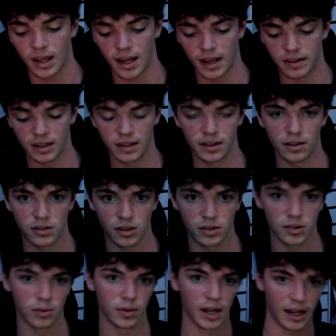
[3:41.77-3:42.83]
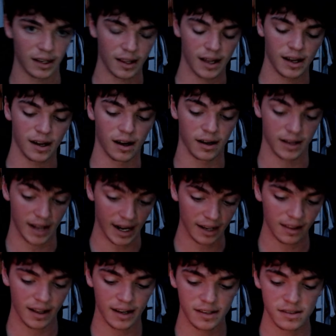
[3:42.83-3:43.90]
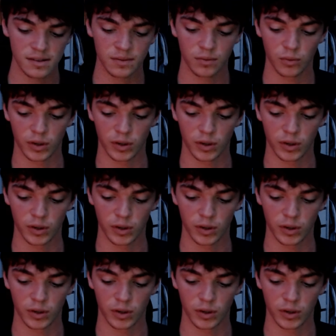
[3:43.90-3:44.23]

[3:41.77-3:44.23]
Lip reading: And then there's also guidelines,